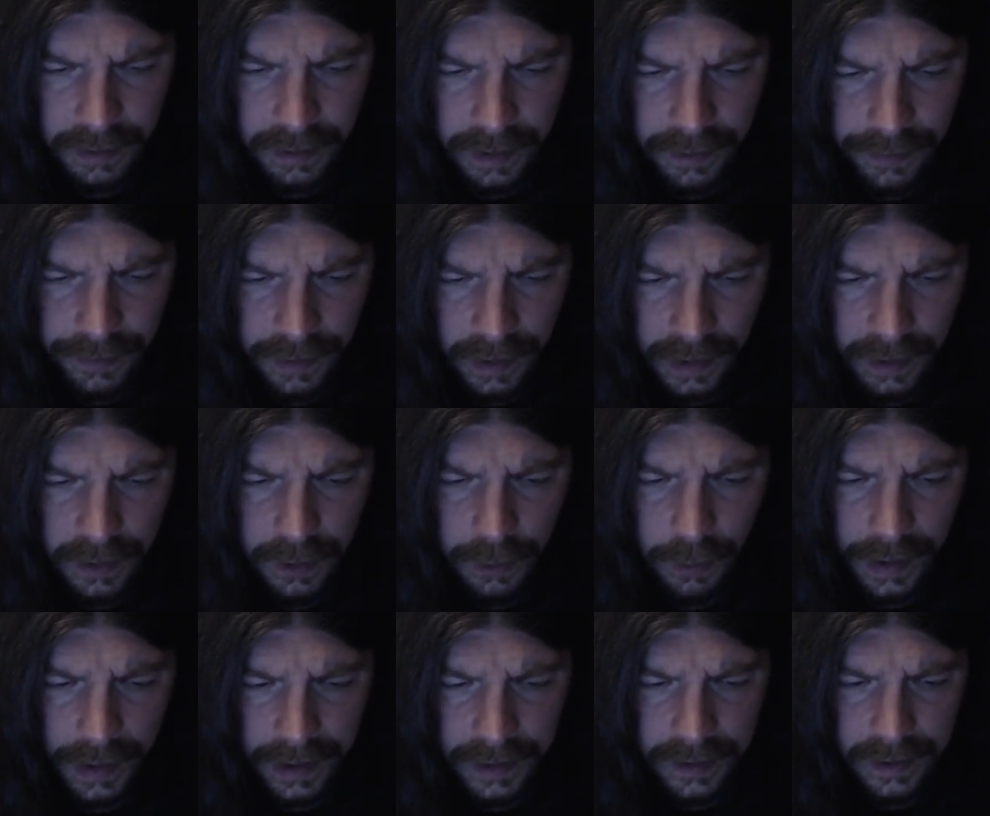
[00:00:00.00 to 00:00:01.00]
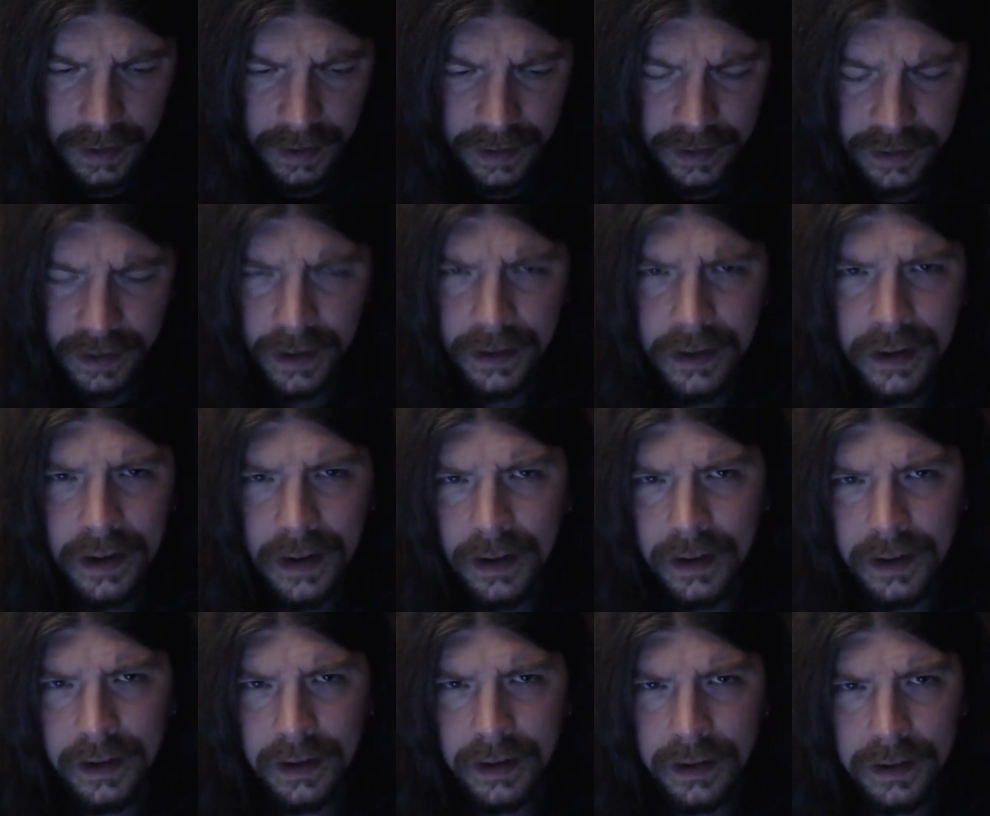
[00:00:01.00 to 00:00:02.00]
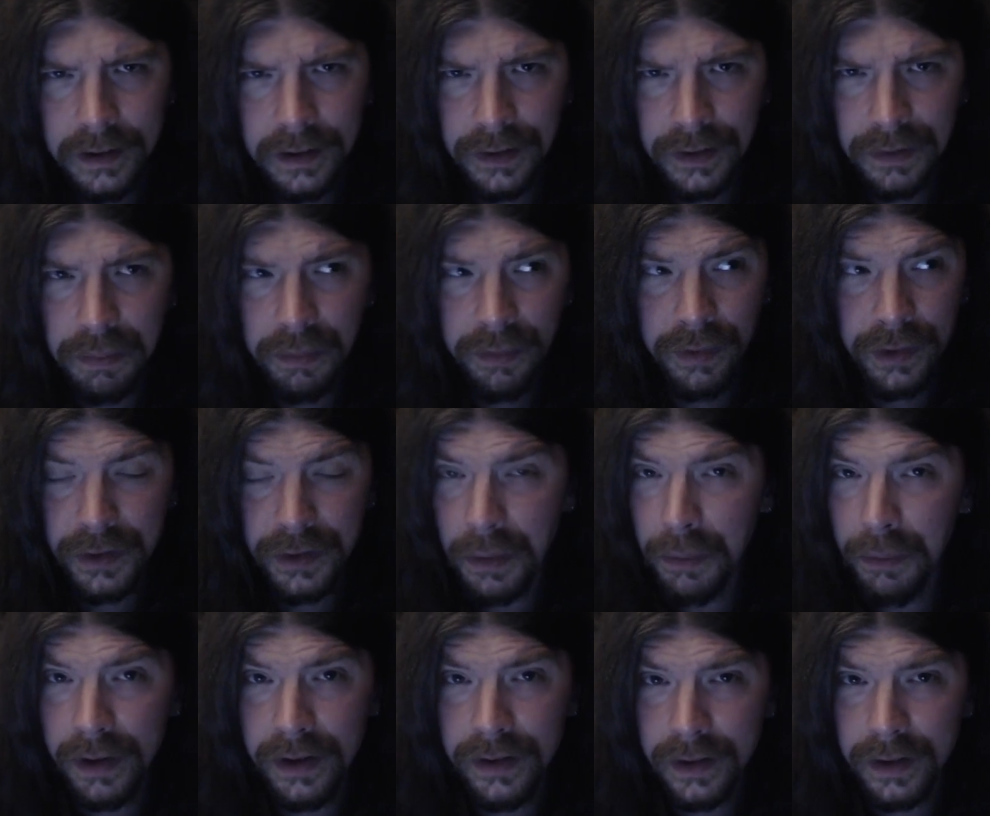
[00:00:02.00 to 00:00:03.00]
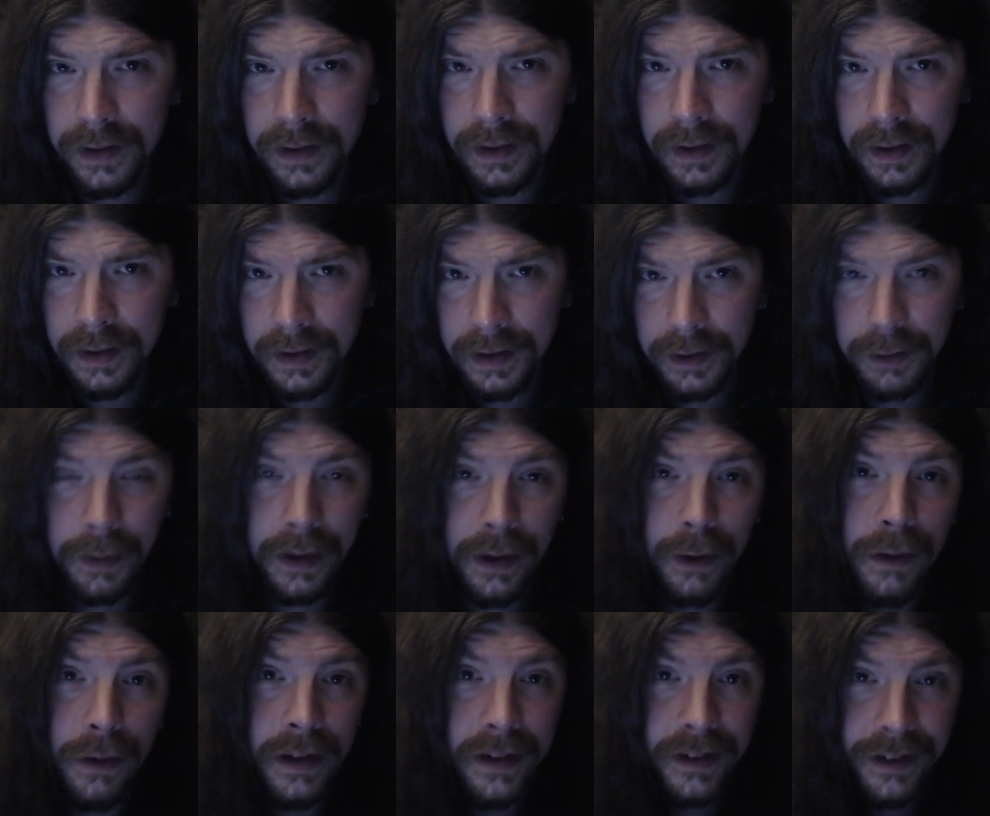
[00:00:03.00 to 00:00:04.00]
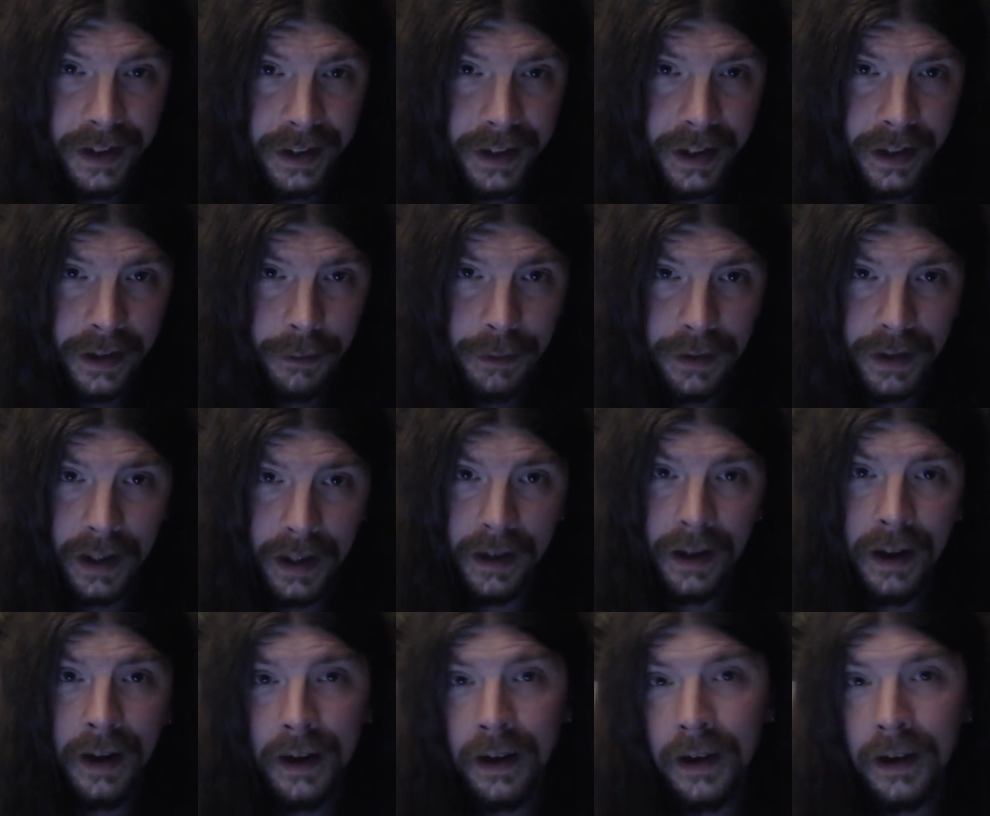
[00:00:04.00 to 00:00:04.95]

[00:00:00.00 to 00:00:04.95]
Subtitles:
If like you went into the sun, because for some reason that's why they call it Sun In. It was like